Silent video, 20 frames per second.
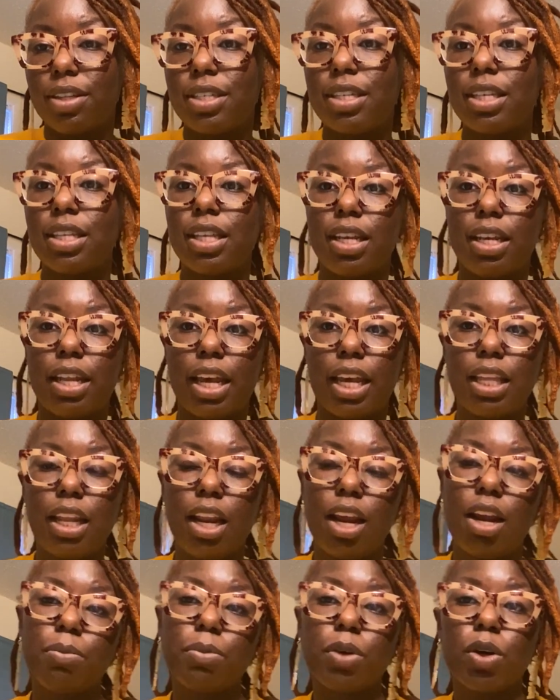to the day that
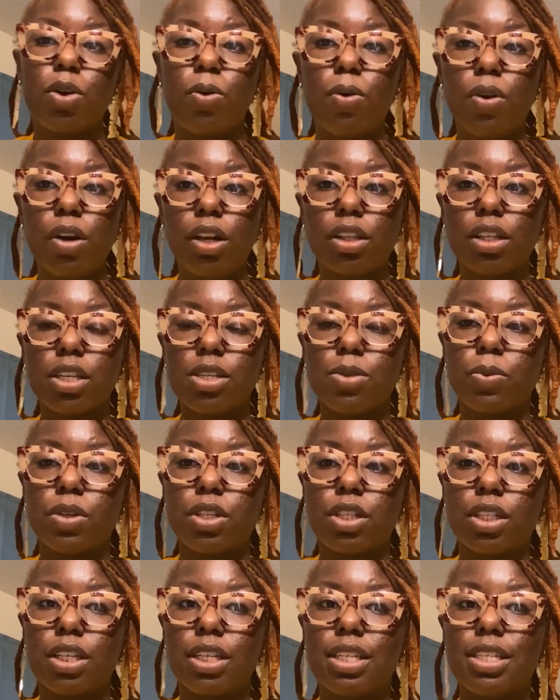I am recording this,
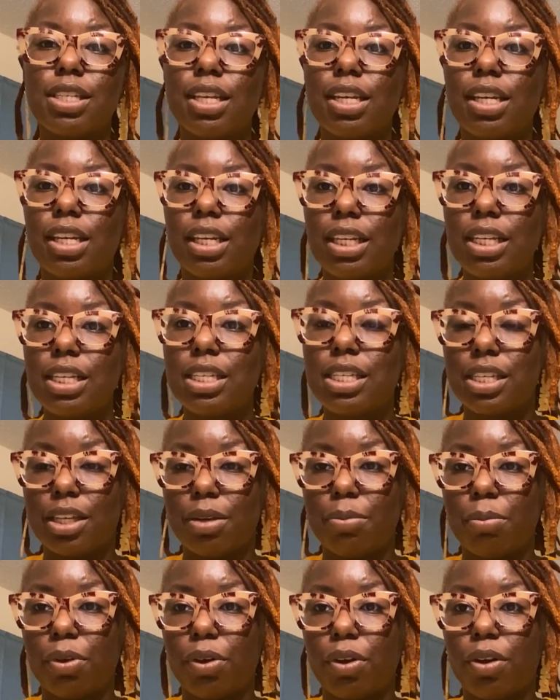which is
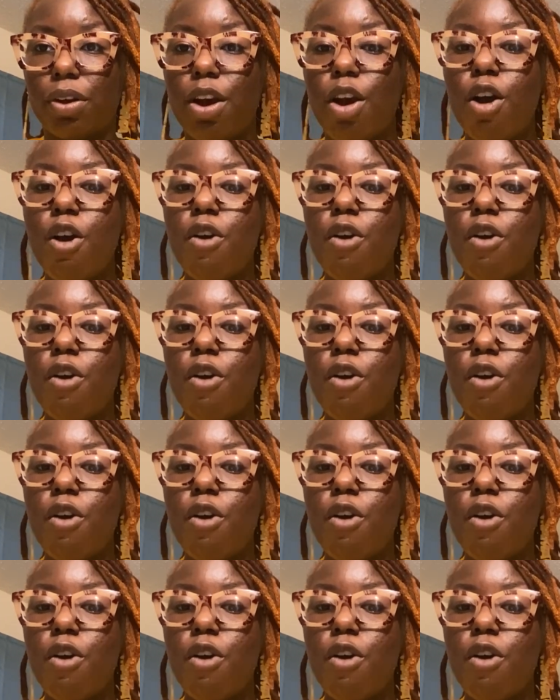December,